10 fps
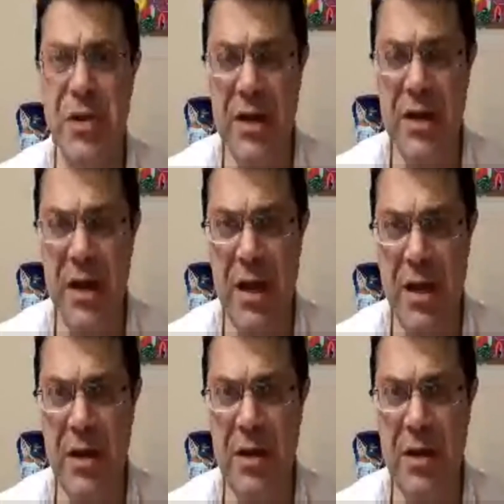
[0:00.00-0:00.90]
army,
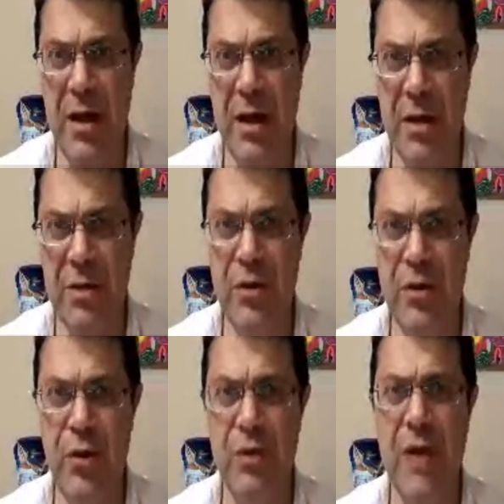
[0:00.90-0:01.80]
especially
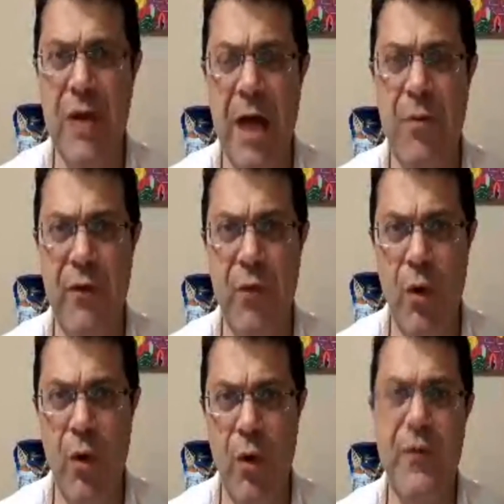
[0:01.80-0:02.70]
in the new
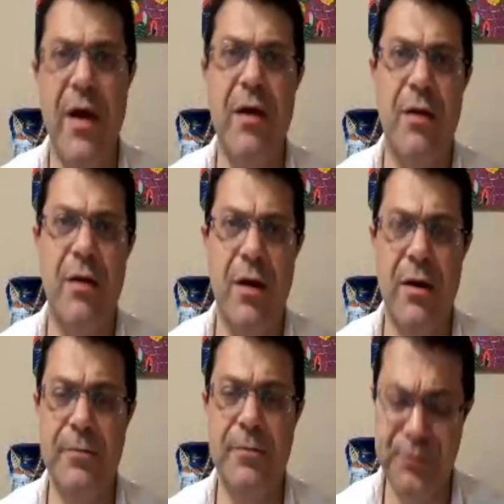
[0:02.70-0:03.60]
type of
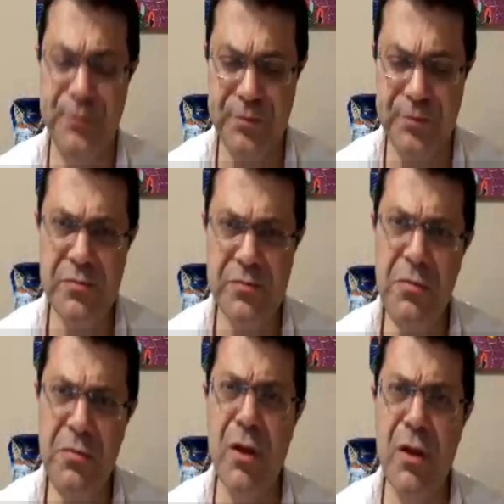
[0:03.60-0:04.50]
warfare.
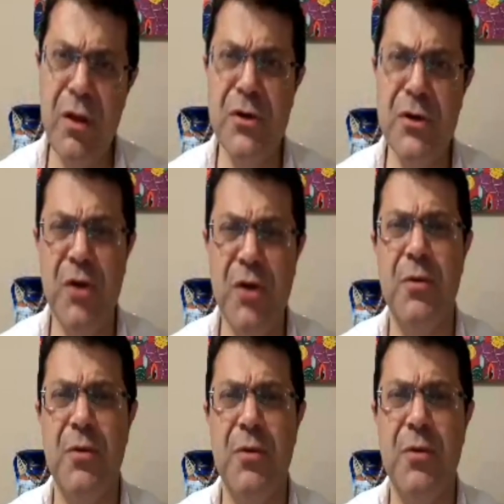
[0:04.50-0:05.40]

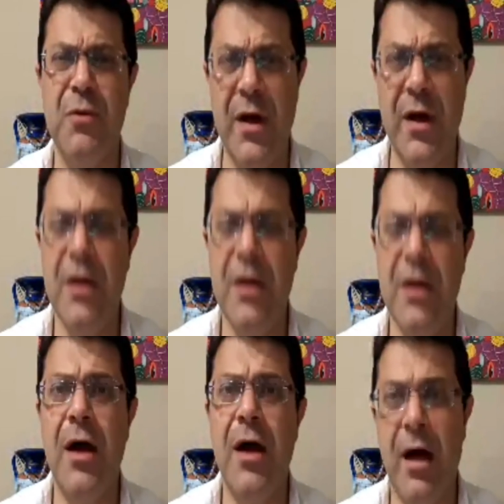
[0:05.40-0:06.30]
The
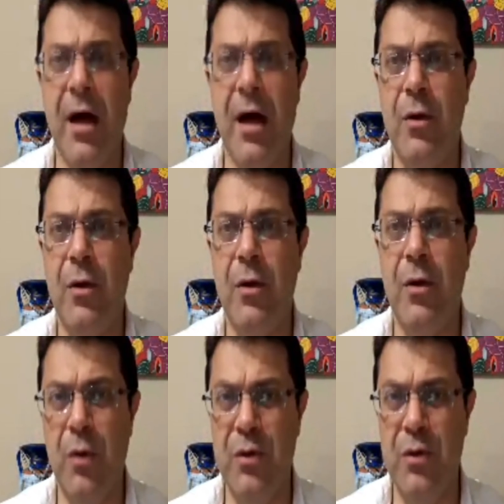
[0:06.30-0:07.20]
postmodern warfare,
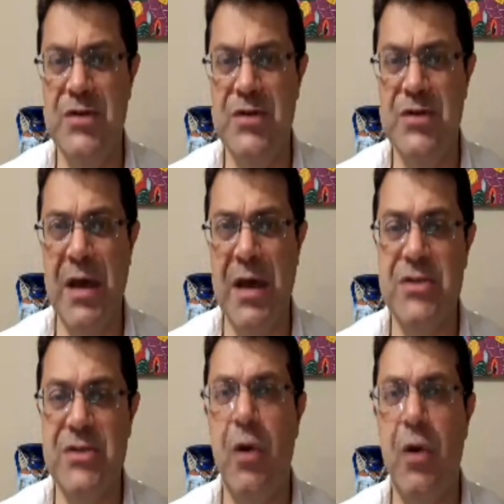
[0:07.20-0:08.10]

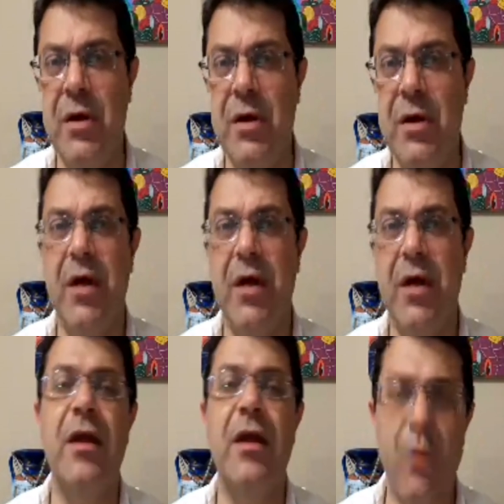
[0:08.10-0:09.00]
which is
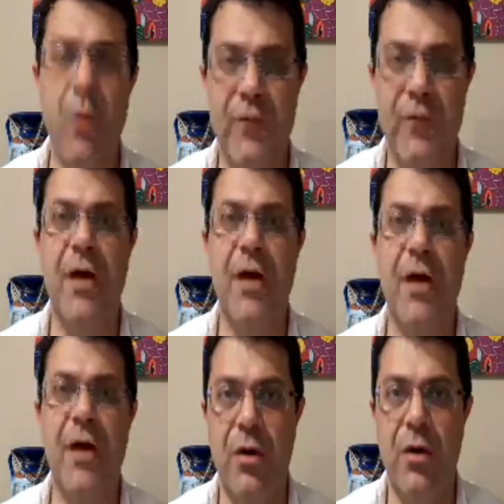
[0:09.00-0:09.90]
based on
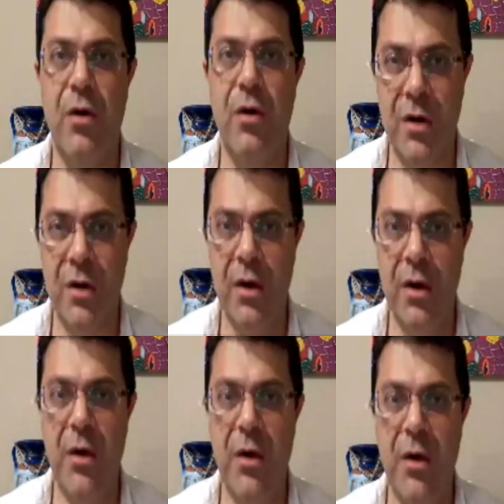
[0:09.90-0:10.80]
guerrilla warfare,
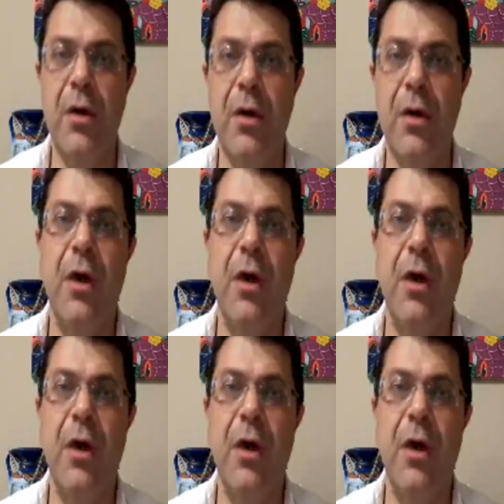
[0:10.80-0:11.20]
on